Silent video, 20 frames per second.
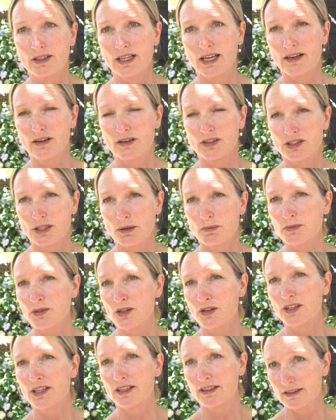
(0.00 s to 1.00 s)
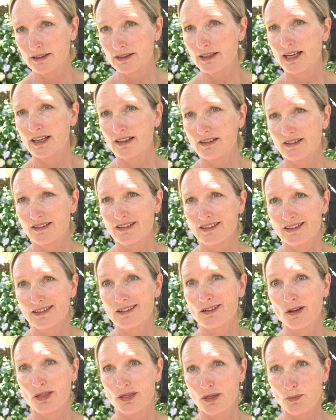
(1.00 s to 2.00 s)
yeah, I jumped on it and hence
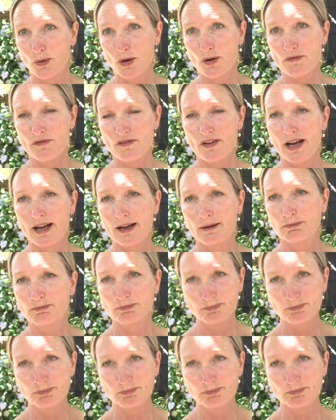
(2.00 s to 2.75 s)
got the worm farm.